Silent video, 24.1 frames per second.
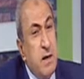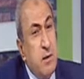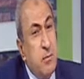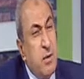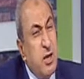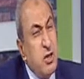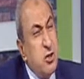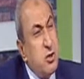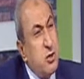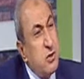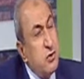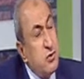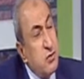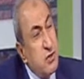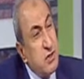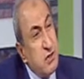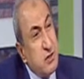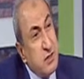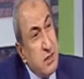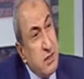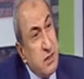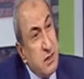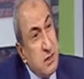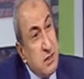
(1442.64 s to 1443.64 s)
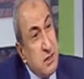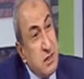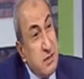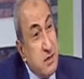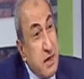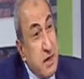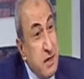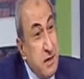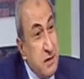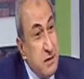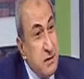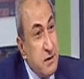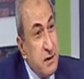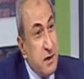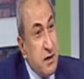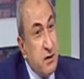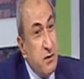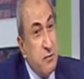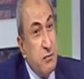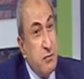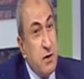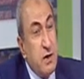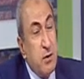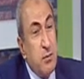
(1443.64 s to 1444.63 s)
much interesting details
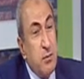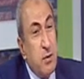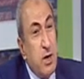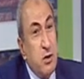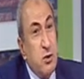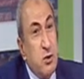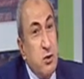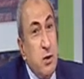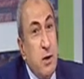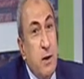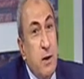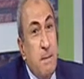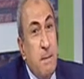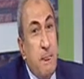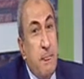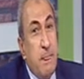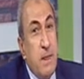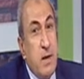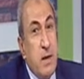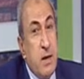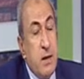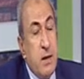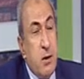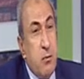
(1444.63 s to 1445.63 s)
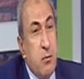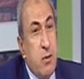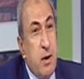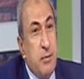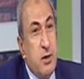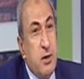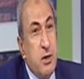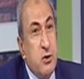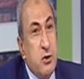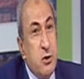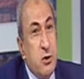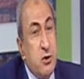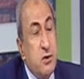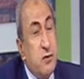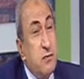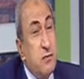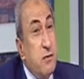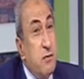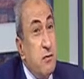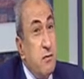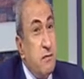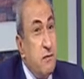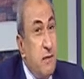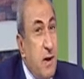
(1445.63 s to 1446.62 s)
and very much,
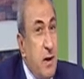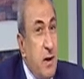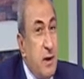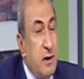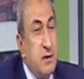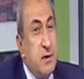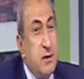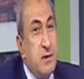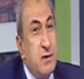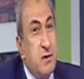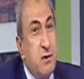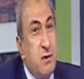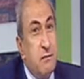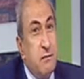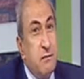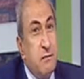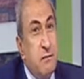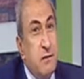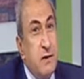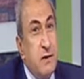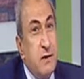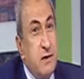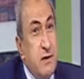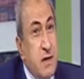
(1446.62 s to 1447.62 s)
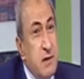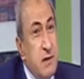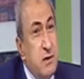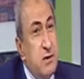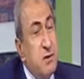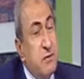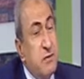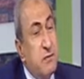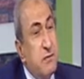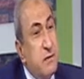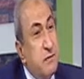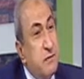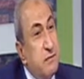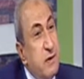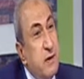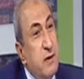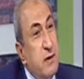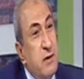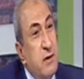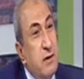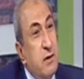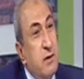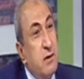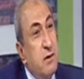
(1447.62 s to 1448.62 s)
resourceful facts of the sense of the
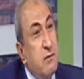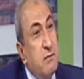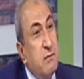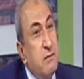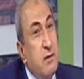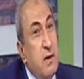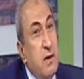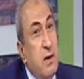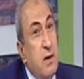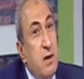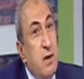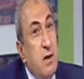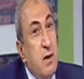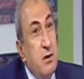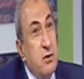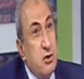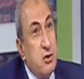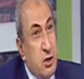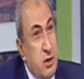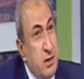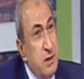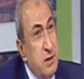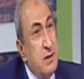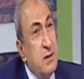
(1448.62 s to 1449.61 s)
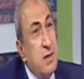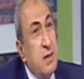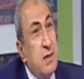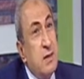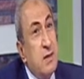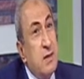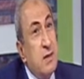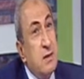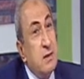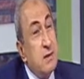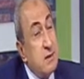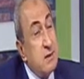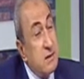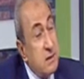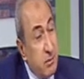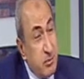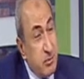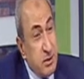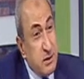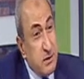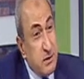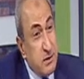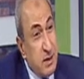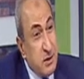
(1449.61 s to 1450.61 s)
failure of Jeddah
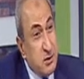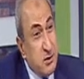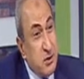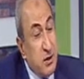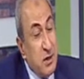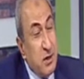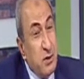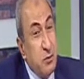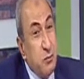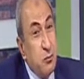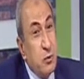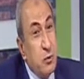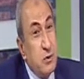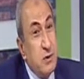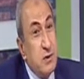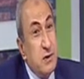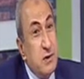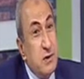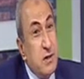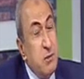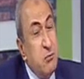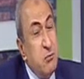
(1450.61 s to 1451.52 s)
summit actually would seem